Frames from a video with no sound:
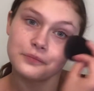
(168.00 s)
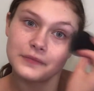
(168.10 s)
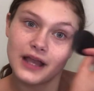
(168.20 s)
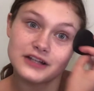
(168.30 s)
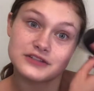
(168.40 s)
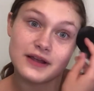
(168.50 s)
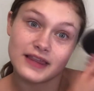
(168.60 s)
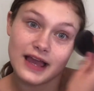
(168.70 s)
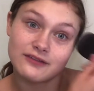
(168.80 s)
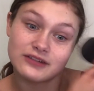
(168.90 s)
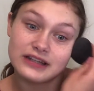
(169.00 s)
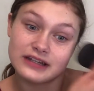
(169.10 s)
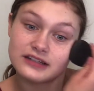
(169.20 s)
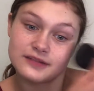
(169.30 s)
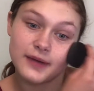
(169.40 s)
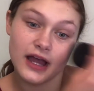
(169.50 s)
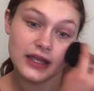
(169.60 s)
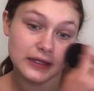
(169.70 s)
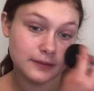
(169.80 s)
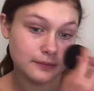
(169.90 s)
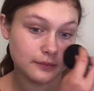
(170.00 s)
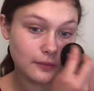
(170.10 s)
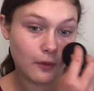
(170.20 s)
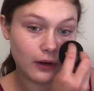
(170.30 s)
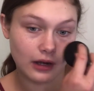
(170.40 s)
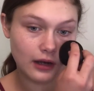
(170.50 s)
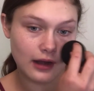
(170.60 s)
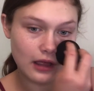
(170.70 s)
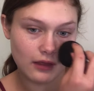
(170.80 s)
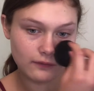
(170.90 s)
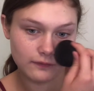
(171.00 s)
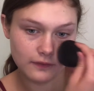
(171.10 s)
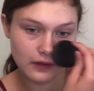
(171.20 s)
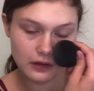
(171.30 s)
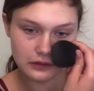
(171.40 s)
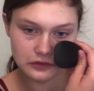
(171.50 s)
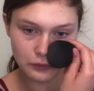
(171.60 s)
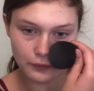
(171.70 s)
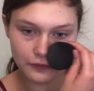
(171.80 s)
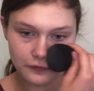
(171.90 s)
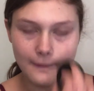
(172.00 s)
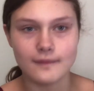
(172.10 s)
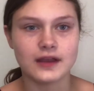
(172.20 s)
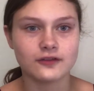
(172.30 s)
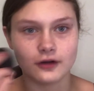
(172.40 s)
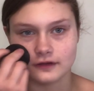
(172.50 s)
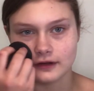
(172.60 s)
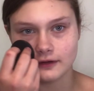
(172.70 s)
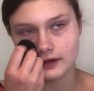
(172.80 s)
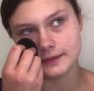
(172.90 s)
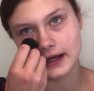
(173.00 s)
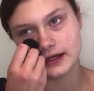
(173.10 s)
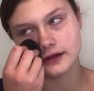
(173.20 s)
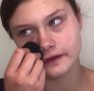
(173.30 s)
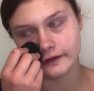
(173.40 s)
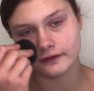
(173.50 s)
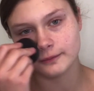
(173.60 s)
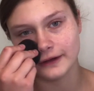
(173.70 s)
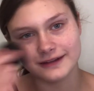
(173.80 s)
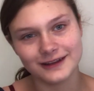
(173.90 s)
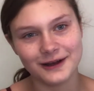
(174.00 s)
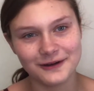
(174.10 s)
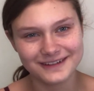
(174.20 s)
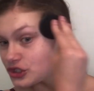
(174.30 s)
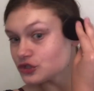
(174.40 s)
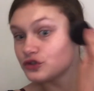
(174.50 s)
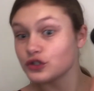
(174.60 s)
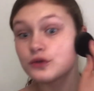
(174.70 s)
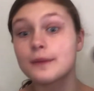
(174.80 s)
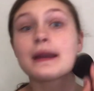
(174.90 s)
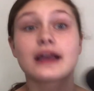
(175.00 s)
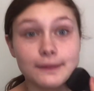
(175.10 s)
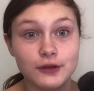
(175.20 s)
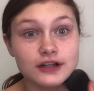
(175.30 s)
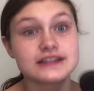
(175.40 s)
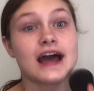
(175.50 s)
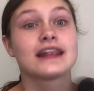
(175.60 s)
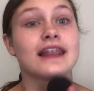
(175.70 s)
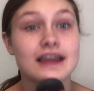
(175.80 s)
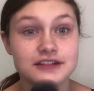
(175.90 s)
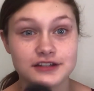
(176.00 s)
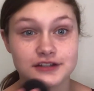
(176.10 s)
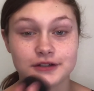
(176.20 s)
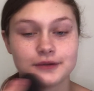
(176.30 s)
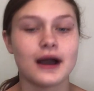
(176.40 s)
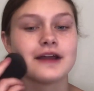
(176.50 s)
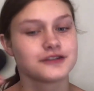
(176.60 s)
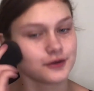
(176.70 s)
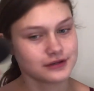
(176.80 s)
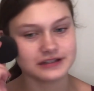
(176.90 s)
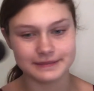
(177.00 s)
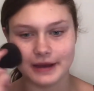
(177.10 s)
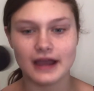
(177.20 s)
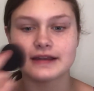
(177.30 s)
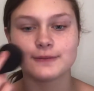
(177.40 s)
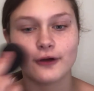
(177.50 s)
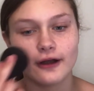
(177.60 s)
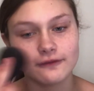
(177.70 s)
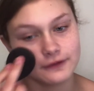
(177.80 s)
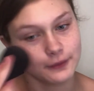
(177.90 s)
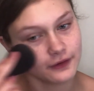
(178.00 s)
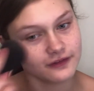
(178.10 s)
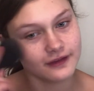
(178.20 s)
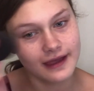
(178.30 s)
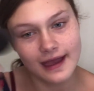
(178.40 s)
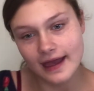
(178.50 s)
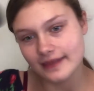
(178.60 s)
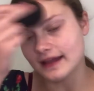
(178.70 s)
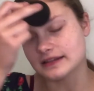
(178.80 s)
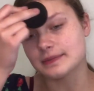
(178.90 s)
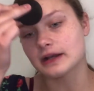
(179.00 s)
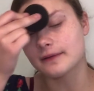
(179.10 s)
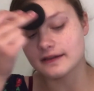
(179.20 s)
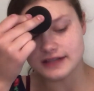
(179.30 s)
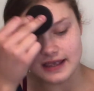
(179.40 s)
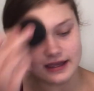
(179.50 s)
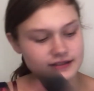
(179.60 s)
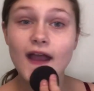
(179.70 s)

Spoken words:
I just really haven't needed to buy more e.l.f. tools. I mean, of course I don't need to buy any of this, but you know, to do the makeup looks I'd like to do, I don't need to buy any more e.l.f. tools. That's a better way of saying it.